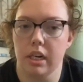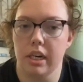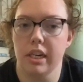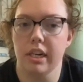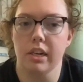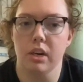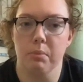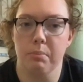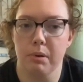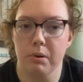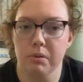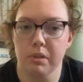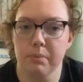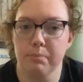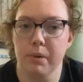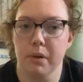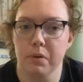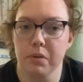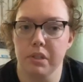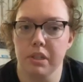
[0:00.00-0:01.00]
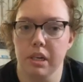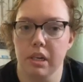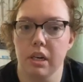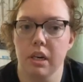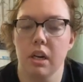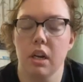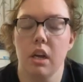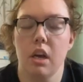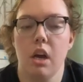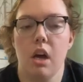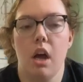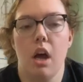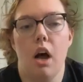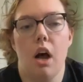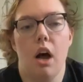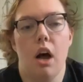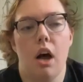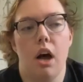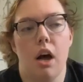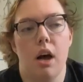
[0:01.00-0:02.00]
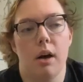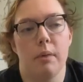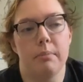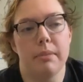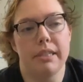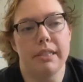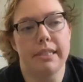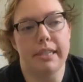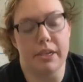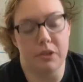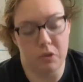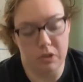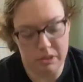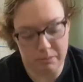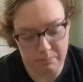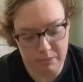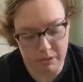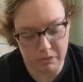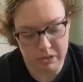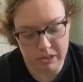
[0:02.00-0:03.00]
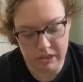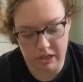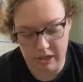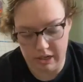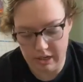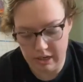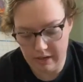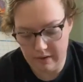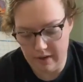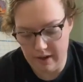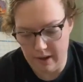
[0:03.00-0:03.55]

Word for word: I need to go post some posts in it um, and schedule some posts in it.